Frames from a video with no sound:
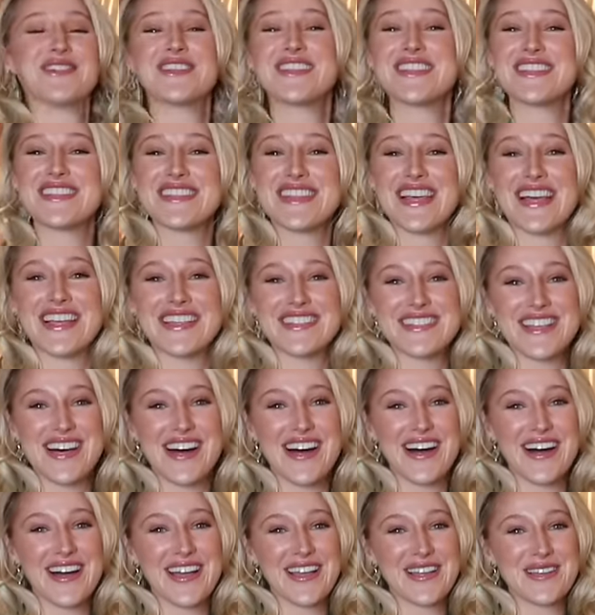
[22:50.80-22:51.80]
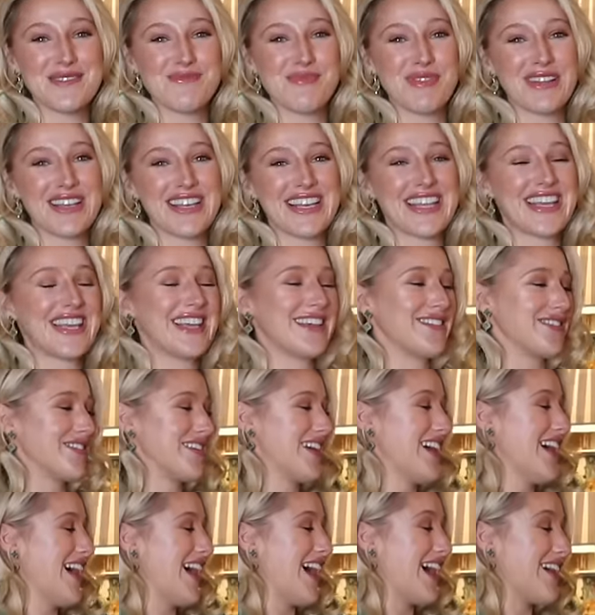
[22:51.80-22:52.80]
one says, I believe.
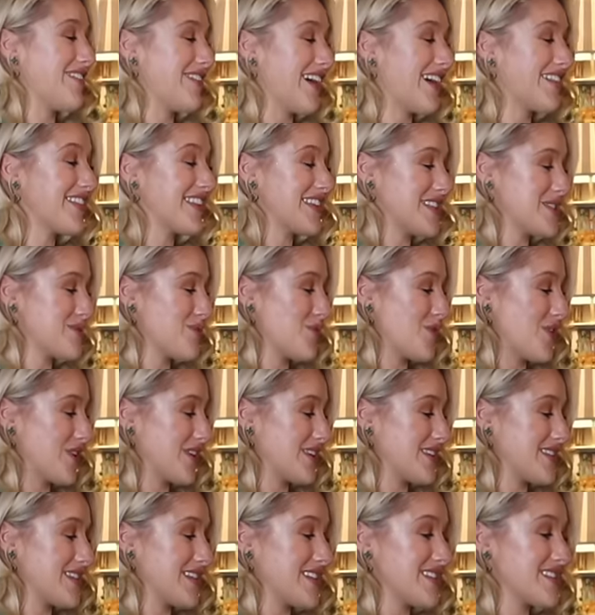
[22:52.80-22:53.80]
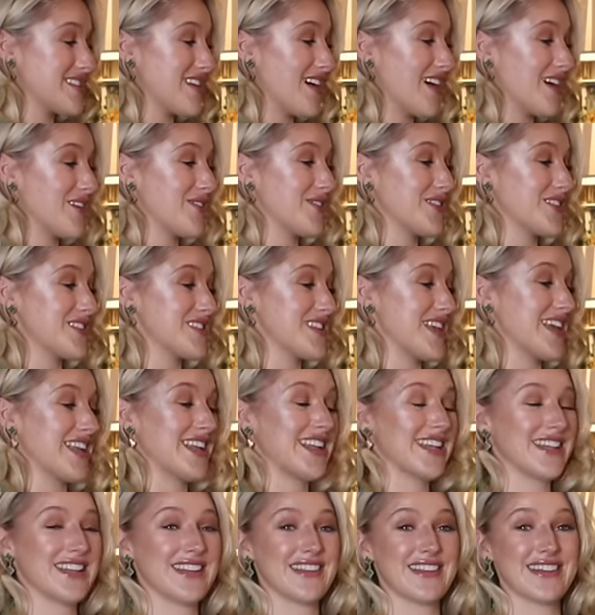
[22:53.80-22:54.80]
I've had this one since I was a
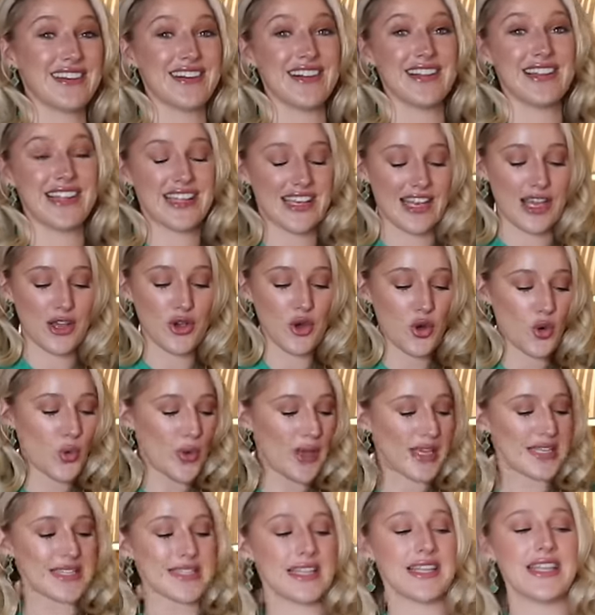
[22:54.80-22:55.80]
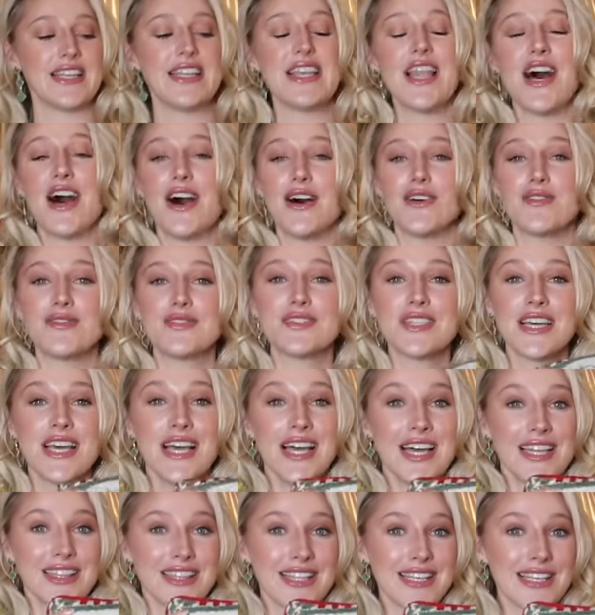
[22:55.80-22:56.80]
little girl, and I always loved
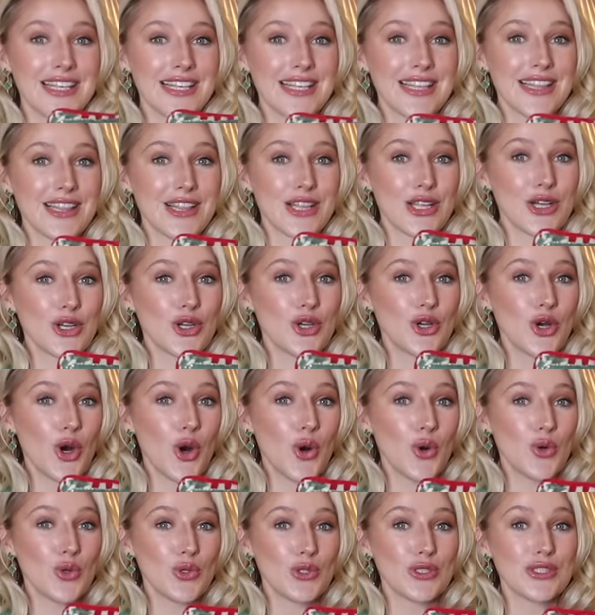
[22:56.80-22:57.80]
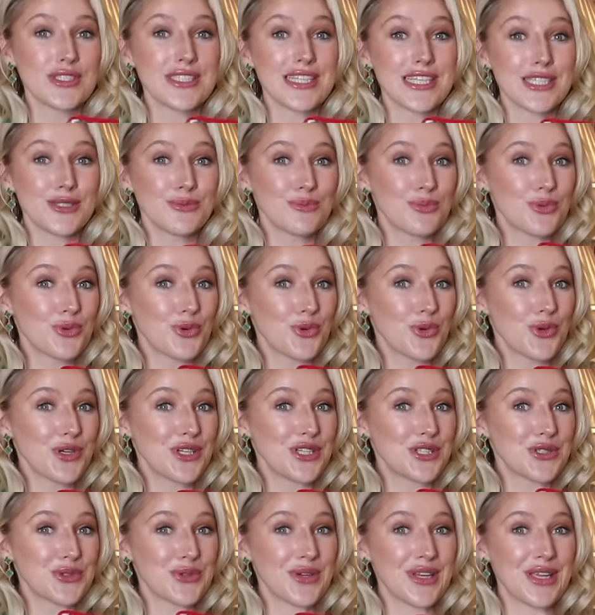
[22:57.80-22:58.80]
the little gold
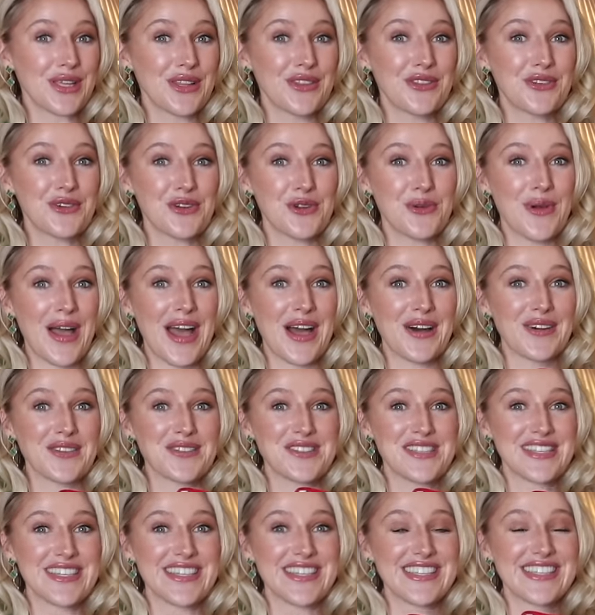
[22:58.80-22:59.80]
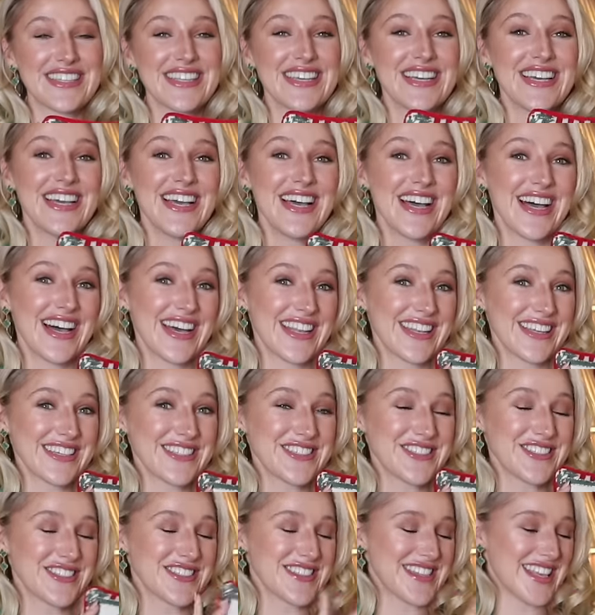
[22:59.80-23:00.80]
embroidery throughout it. And I
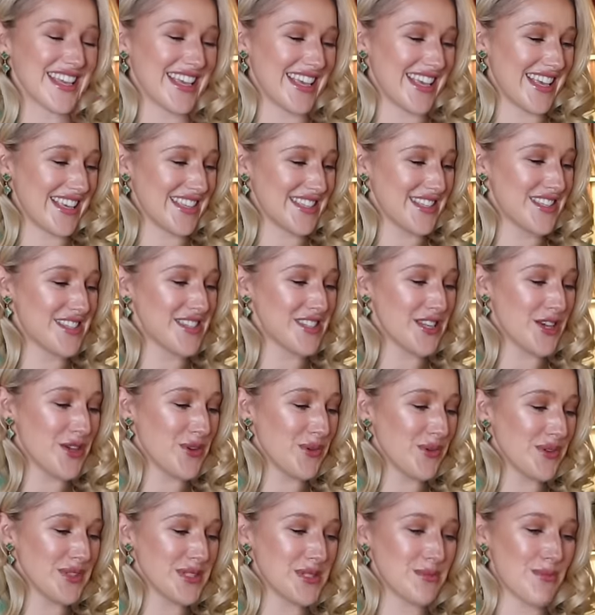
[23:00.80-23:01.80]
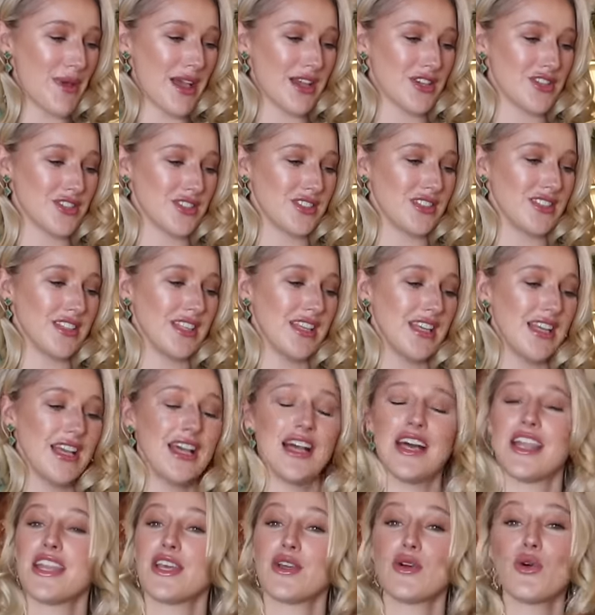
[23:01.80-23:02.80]
just think it's so special,
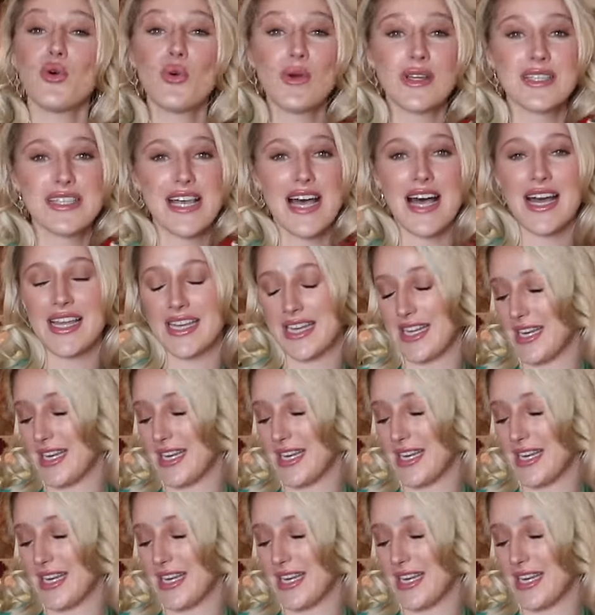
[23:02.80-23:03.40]
and I always had